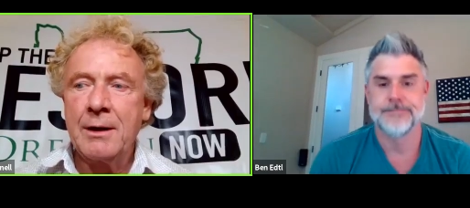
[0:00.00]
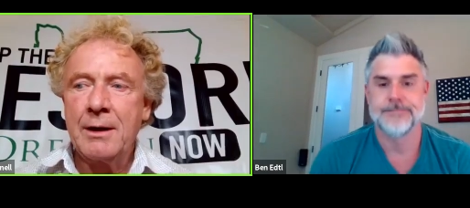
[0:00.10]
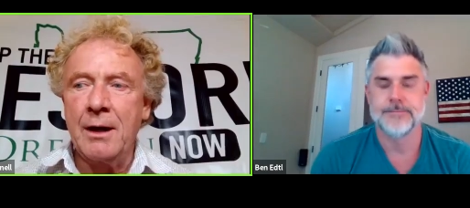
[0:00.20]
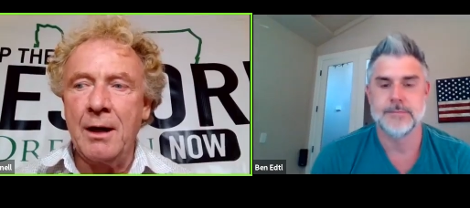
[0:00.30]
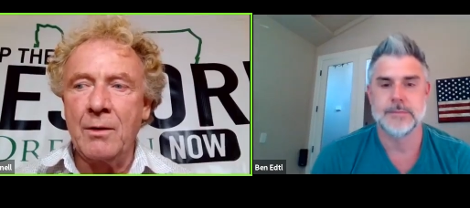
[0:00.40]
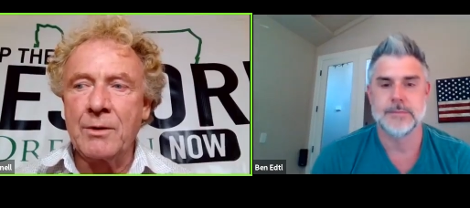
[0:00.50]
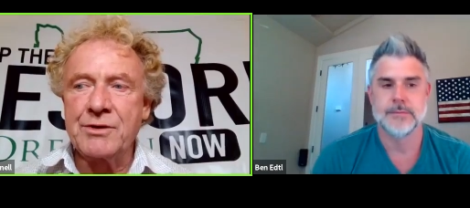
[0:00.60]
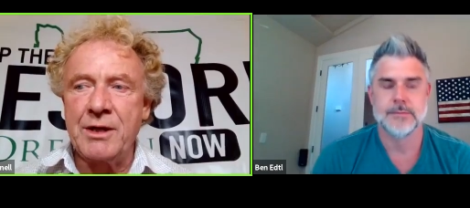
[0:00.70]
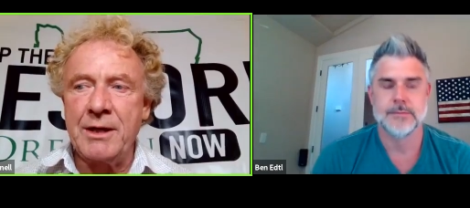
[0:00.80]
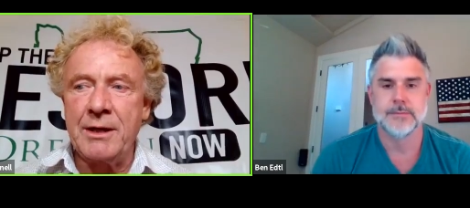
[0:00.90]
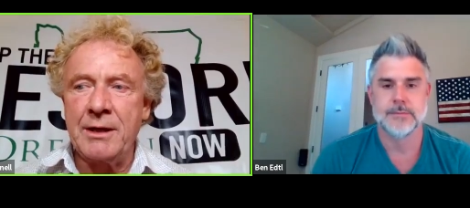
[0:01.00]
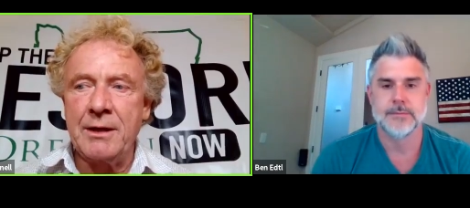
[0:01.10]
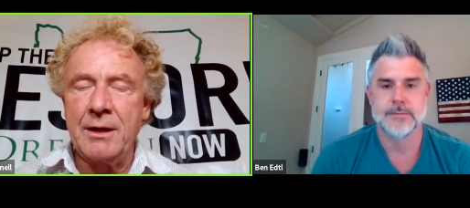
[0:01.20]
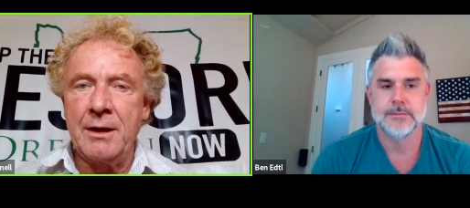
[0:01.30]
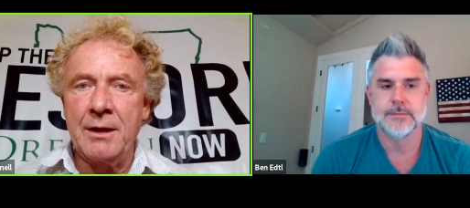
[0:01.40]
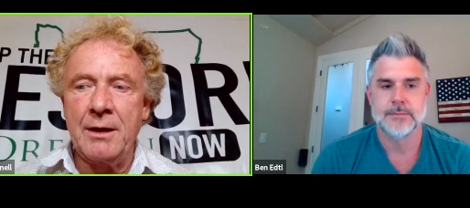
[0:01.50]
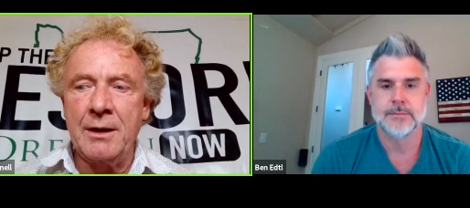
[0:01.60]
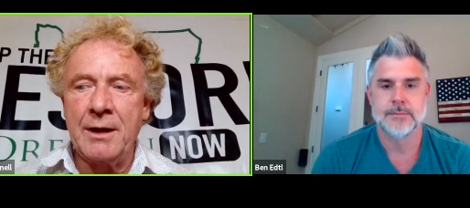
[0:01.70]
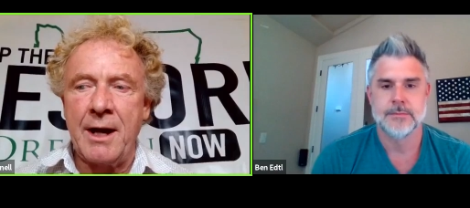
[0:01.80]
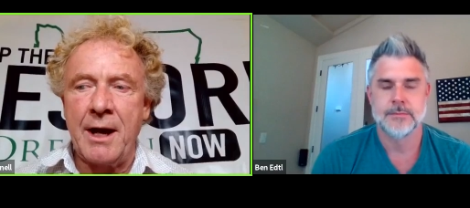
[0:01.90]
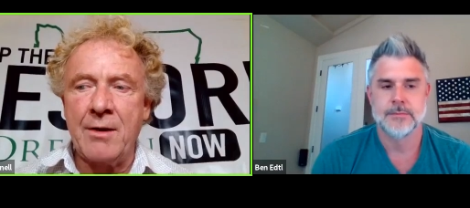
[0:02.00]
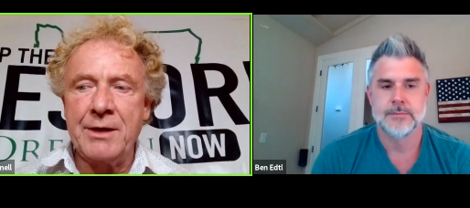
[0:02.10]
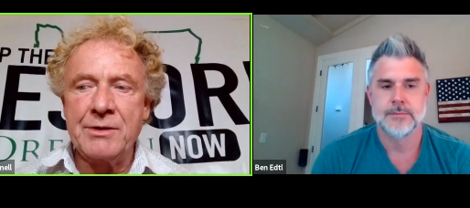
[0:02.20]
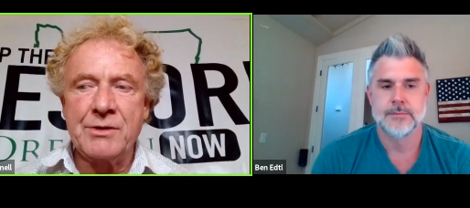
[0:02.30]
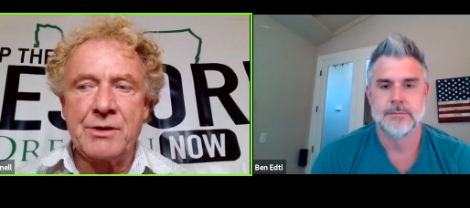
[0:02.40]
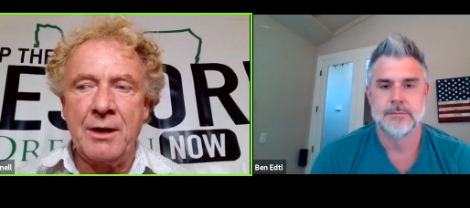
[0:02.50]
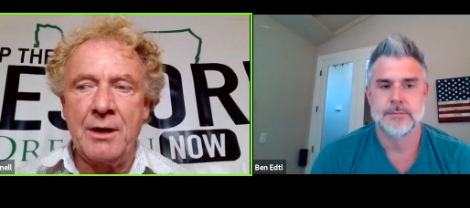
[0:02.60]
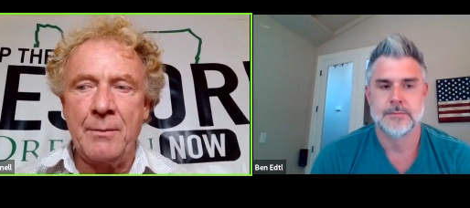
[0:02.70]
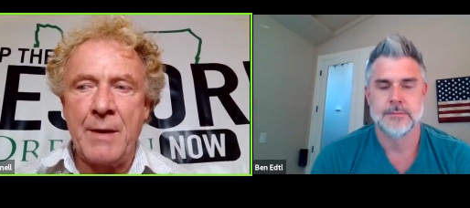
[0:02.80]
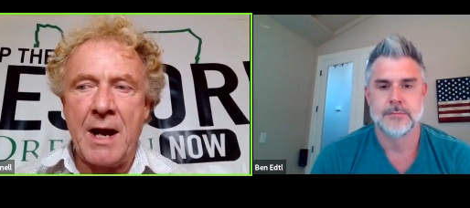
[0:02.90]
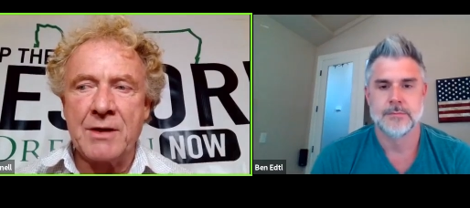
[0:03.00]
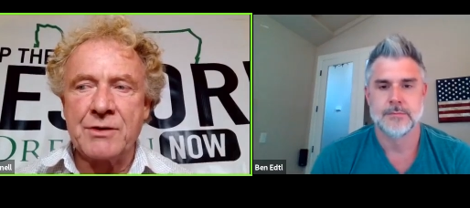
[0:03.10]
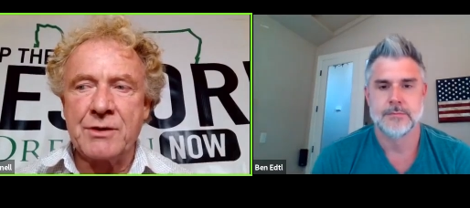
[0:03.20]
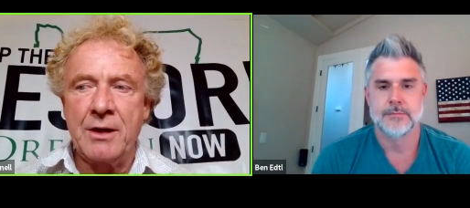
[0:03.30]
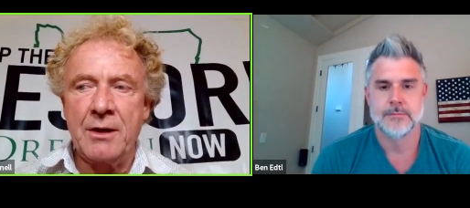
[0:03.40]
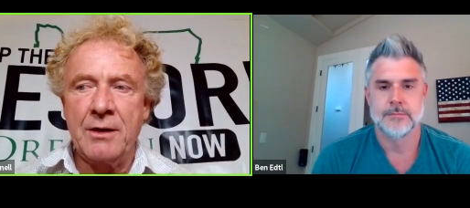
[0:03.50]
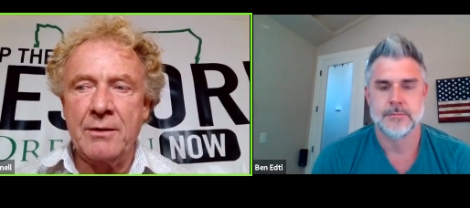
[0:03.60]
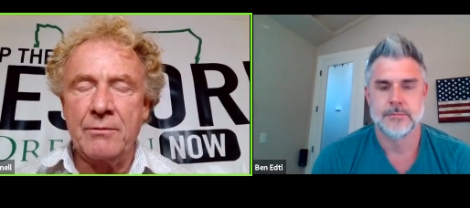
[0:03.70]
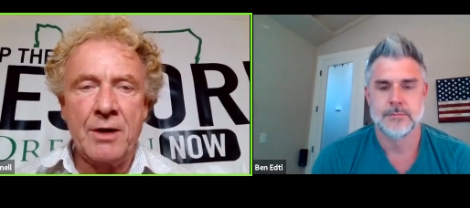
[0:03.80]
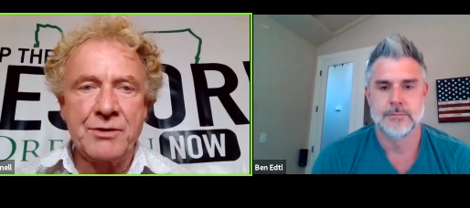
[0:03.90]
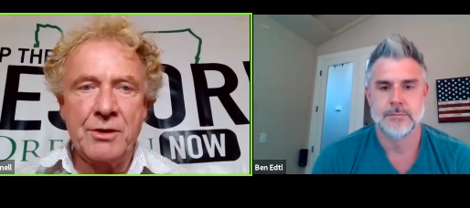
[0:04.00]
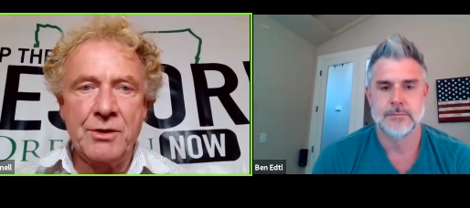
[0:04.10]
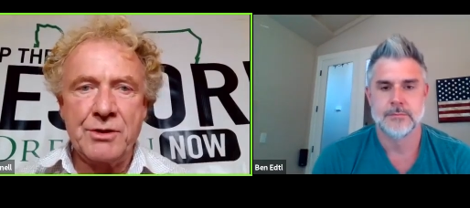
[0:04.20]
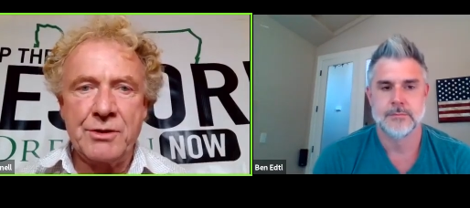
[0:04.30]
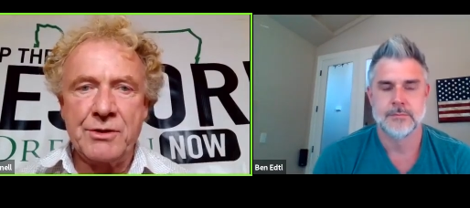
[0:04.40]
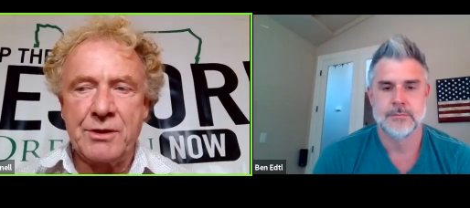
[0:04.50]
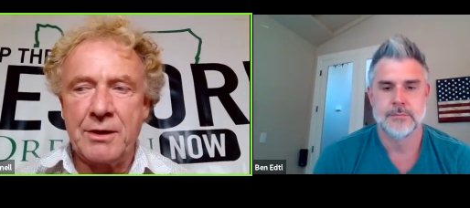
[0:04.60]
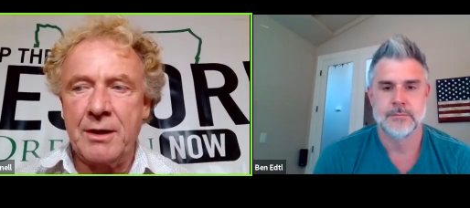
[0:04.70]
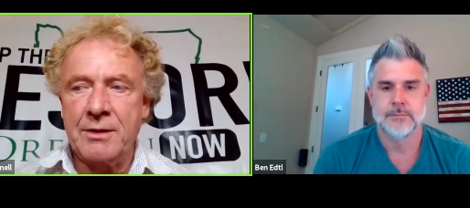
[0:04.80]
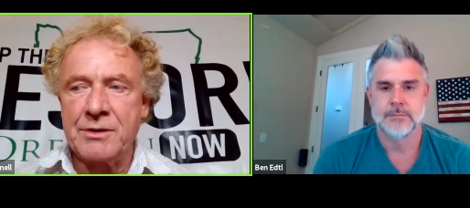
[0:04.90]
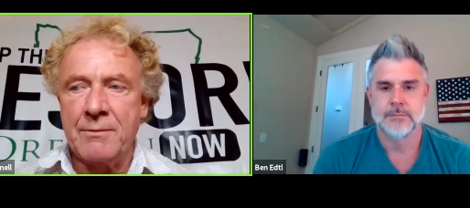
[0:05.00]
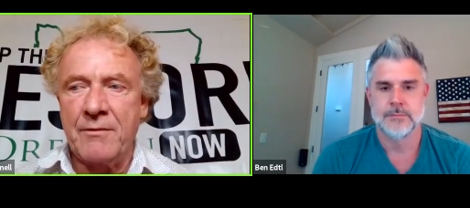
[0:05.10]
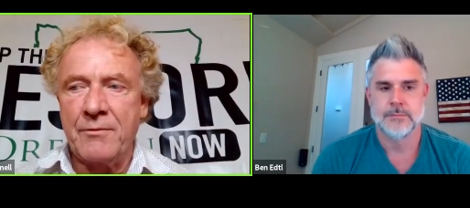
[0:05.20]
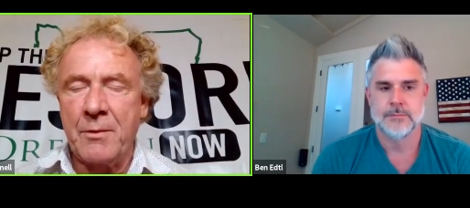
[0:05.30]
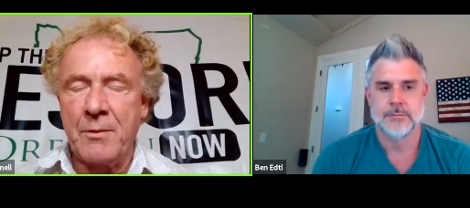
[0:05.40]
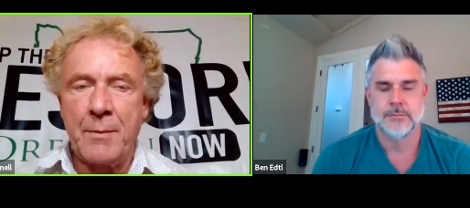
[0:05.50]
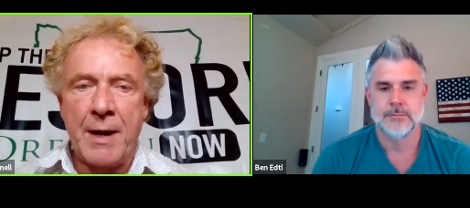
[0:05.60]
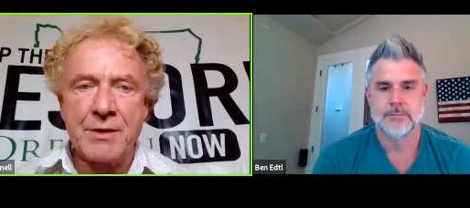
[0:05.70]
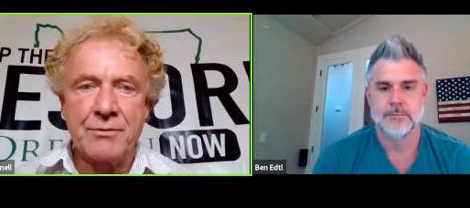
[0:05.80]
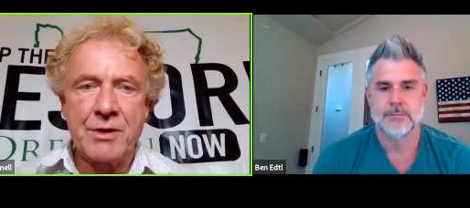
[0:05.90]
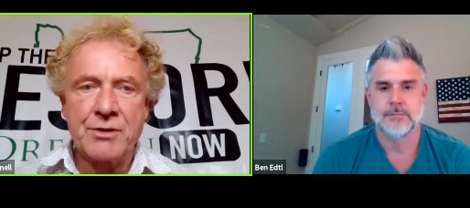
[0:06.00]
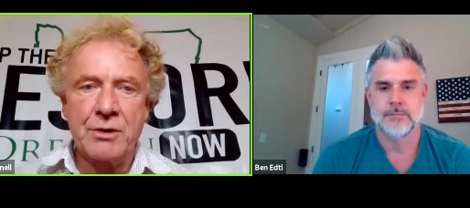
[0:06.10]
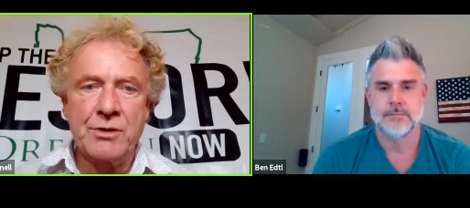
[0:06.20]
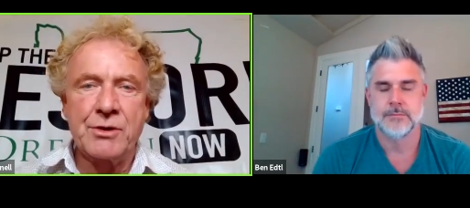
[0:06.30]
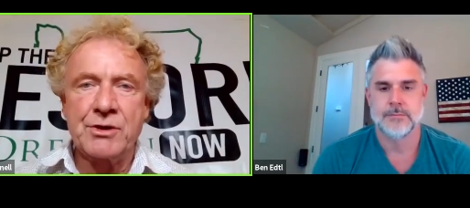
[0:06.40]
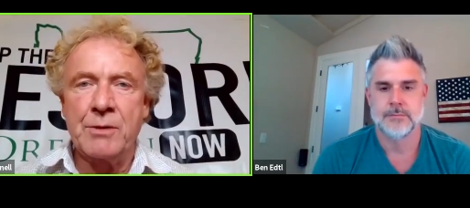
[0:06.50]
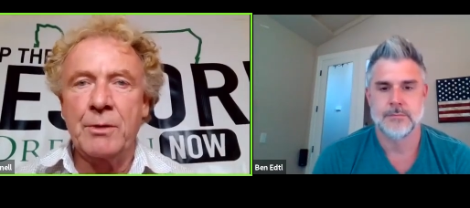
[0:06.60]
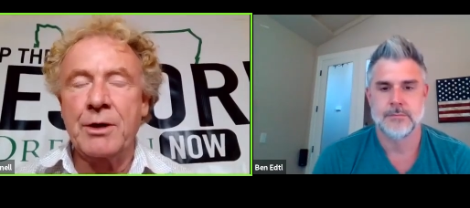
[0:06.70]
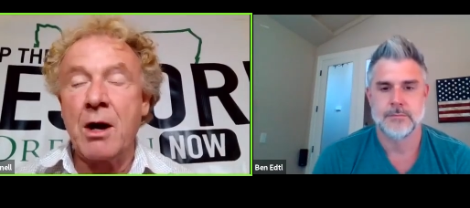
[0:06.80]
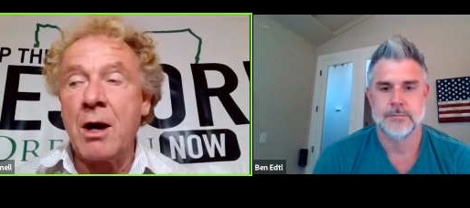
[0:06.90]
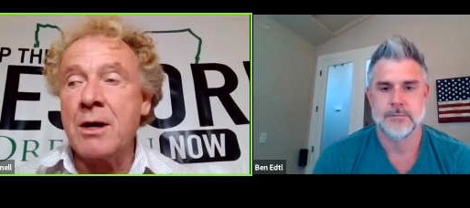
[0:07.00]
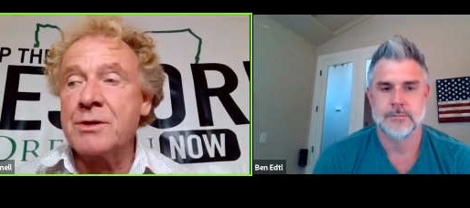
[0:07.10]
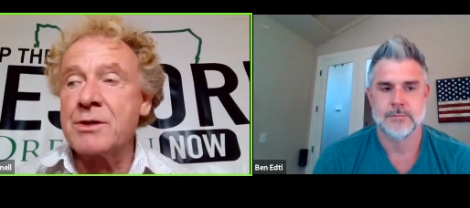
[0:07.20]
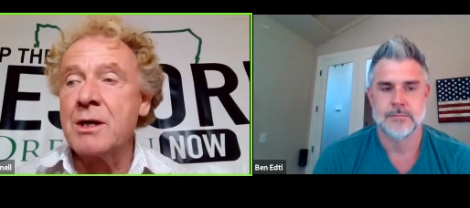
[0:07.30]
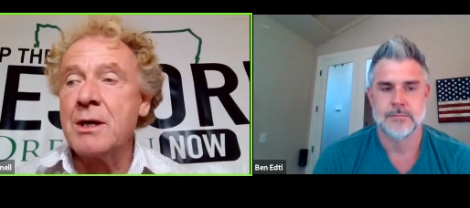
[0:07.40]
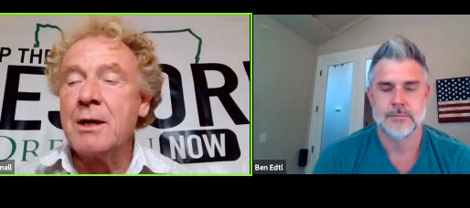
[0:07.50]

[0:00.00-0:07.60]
Speaker 1: Uh, we're seeing uh, counties uh, pass uh, resolutions. Uh, some of them have passed resolutions similar to ours.